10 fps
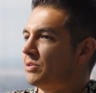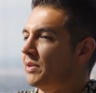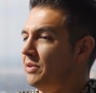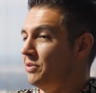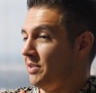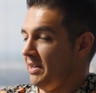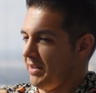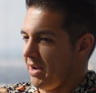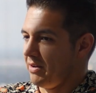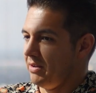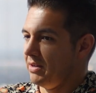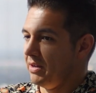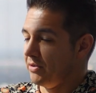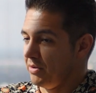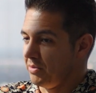so I understand that, and I
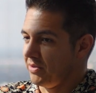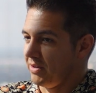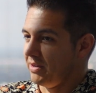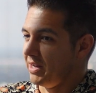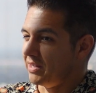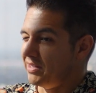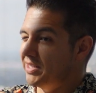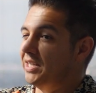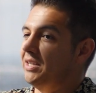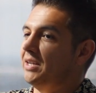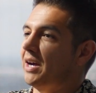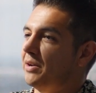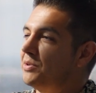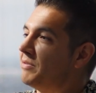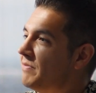agree with it, and I can see how
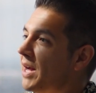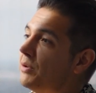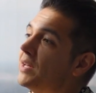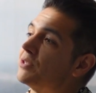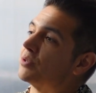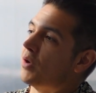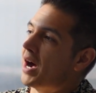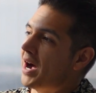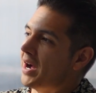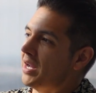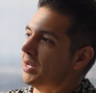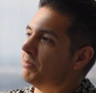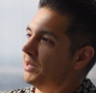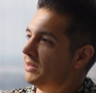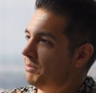you can value that so high. Yeah.
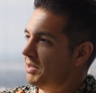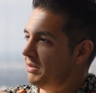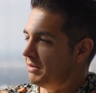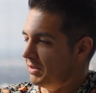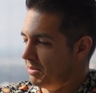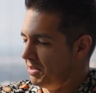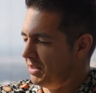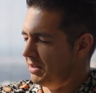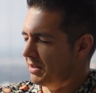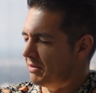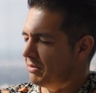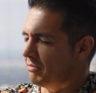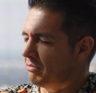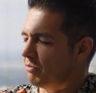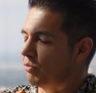But let me
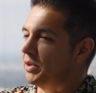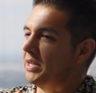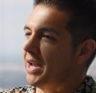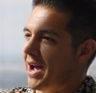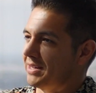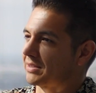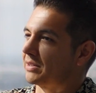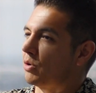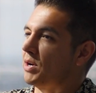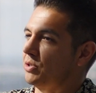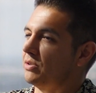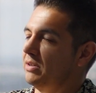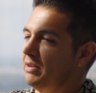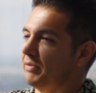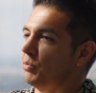re-ask the question
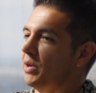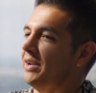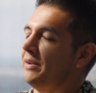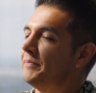in a different way.